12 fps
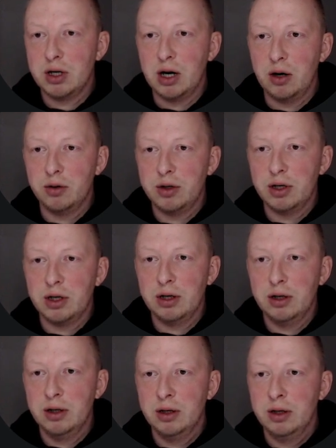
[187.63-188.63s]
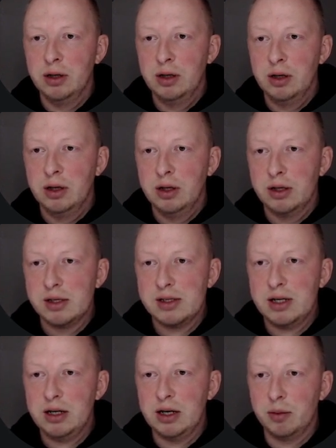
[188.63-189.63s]
counter
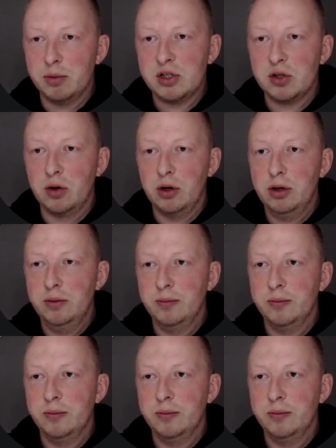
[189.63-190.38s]
setup store.